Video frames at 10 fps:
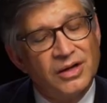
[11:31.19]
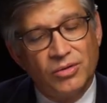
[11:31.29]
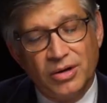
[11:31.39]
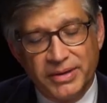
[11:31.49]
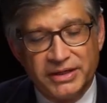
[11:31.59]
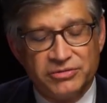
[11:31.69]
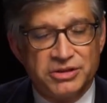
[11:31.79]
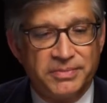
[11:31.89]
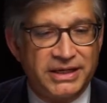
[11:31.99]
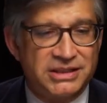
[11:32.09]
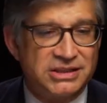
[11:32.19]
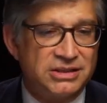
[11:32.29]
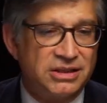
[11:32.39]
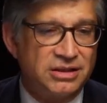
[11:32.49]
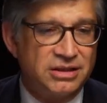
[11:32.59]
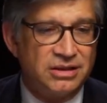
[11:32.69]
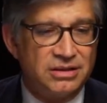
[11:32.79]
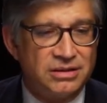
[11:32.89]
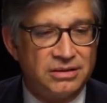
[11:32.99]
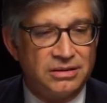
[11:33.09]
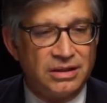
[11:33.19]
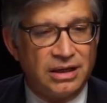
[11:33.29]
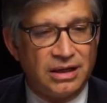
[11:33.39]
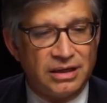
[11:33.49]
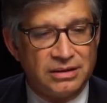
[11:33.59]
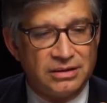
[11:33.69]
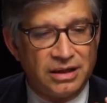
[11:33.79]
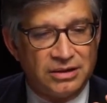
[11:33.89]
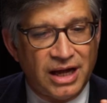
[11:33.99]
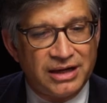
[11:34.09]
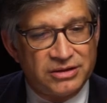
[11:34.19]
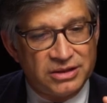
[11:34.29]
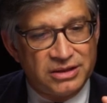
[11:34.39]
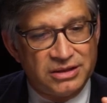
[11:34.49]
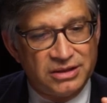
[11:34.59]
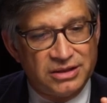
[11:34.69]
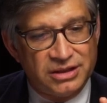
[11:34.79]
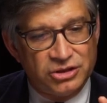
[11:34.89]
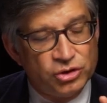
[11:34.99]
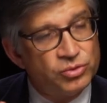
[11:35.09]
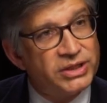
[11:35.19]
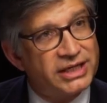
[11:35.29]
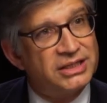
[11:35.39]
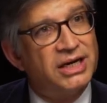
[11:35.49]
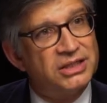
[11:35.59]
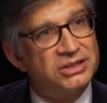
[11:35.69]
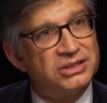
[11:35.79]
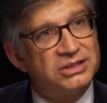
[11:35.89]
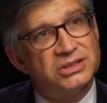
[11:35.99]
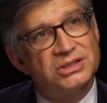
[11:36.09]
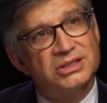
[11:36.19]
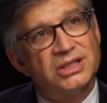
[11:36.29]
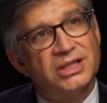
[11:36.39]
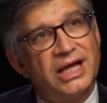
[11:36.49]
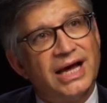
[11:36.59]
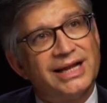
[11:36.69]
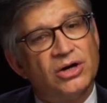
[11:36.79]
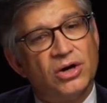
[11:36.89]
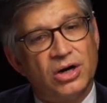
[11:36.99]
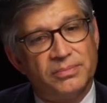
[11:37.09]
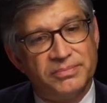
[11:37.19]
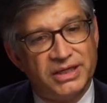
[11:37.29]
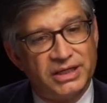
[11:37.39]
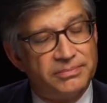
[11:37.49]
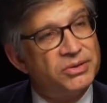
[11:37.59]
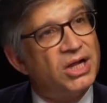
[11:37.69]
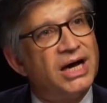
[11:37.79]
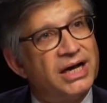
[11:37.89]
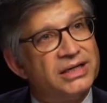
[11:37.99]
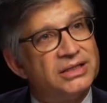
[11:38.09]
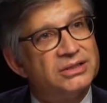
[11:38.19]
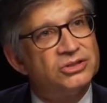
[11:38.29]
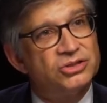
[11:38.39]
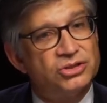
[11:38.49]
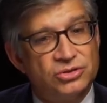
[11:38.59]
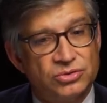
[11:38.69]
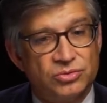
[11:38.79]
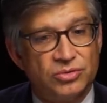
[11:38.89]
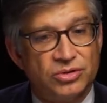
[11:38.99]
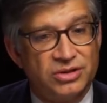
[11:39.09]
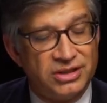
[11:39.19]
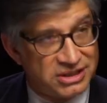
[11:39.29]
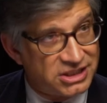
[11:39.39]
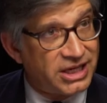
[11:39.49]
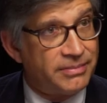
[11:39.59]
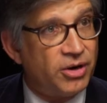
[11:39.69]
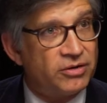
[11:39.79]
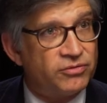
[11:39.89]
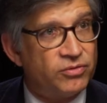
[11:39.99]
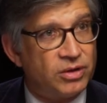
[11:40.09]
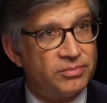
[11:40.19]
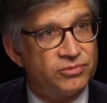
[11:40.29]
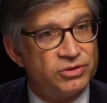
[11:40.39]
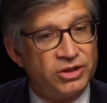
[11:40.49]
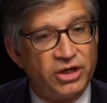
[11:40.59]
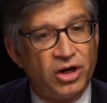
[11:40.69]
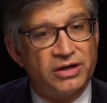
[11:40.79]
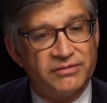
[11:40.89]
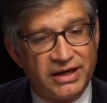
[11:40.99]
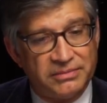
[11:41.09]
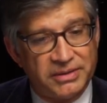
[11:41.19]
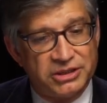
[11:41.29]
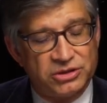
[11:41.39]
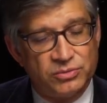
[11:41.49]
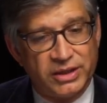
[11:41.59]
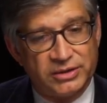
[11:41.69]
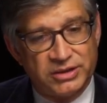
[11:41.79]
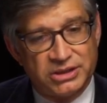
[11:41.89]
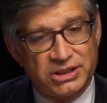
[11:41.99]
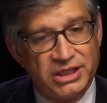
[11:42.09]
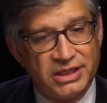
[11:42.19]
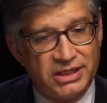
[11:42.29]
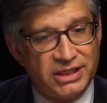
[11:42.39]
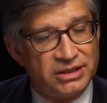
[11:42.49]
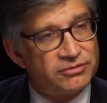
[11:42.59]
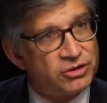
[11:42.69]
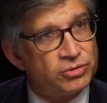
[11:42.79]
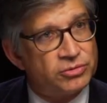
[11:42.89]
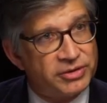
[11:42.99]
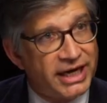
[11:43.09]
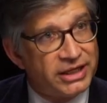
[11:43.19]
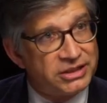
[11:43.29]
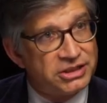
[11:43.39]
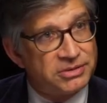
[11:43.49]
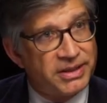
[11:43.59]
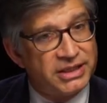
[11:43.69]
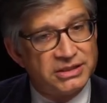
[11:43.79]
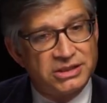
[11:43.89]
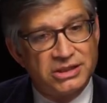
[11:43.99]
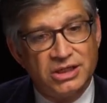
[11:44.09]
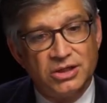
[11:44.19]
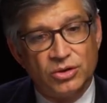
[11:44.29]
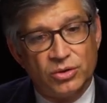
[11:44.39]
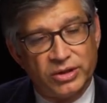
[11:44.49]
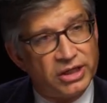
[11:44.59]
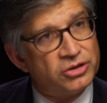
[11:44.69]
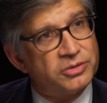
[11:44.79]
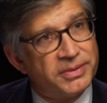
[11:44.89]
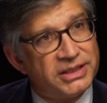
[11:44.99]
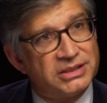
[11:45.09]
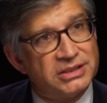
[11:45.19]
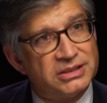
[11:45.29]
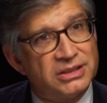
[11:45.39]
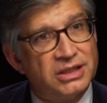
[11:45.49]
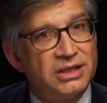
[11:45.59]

Well, in many respects, a lot of the new technologies that are being applied to this same art form, to the art of animation, whether it's in the virtual reality space or in other spaces,